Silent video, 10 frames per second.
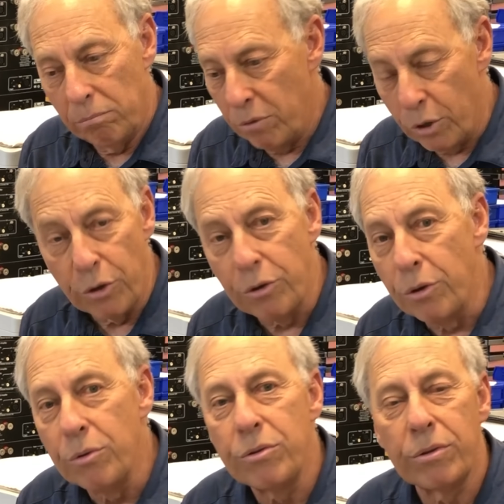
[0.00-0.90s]
the good
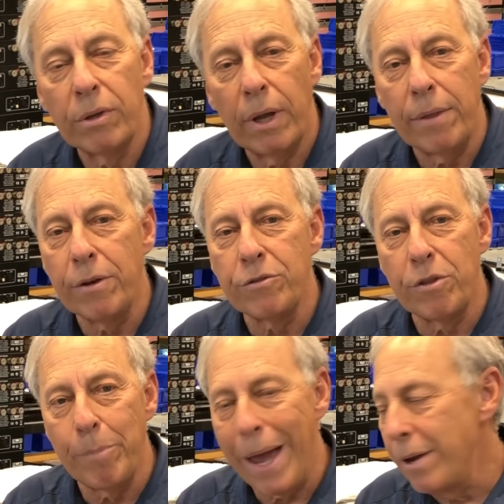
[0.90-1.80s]
news and there's the
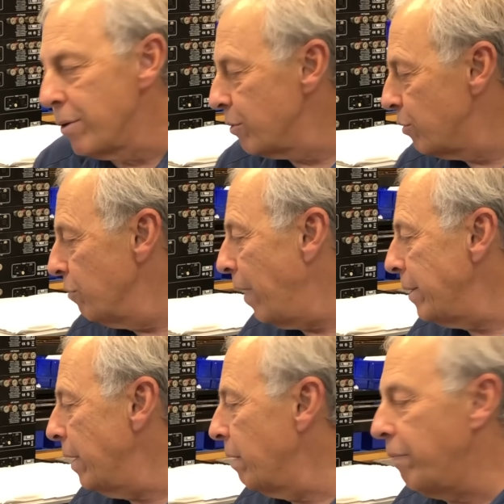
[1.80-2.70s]
bad news. You've
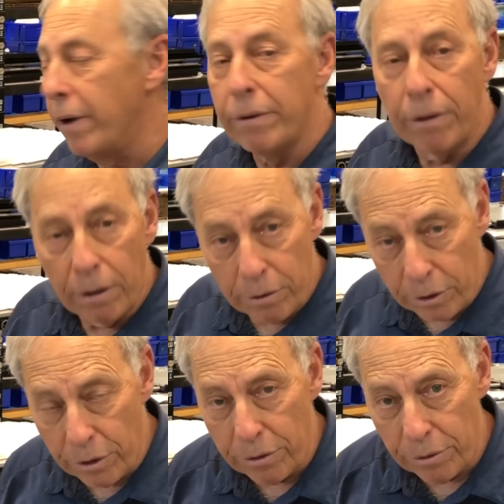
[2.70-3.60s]
identified the
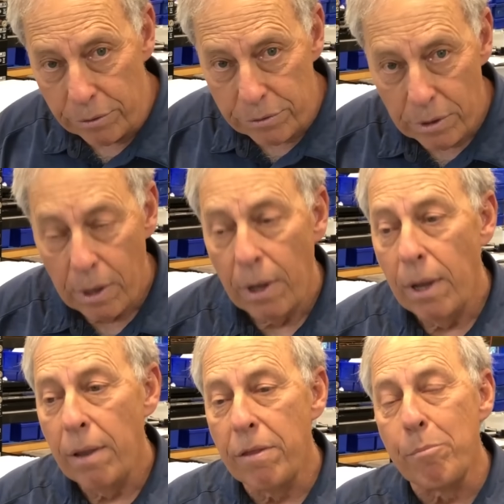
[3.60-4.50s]
good news.
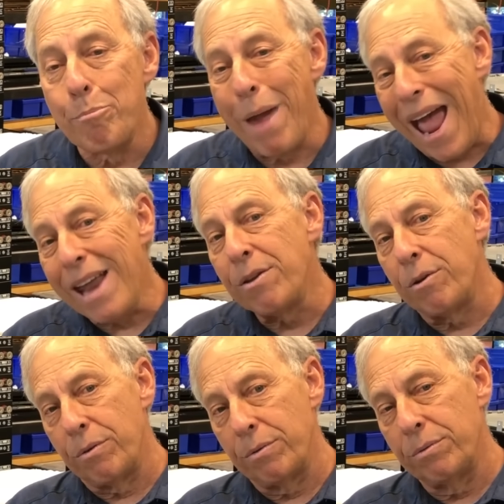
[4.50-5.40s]
The bad
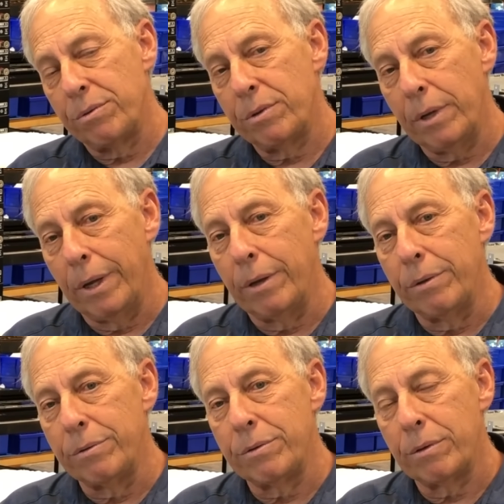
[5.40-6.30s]
news
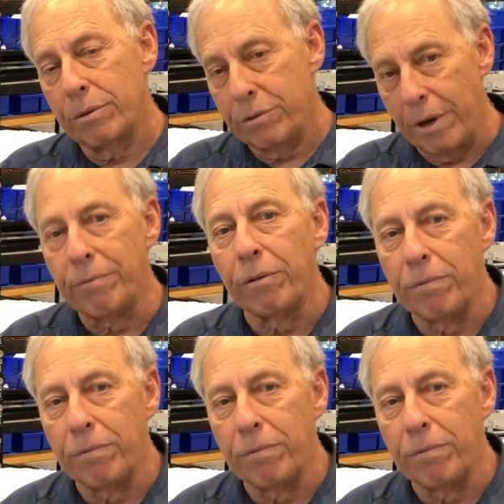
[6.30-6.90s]
is several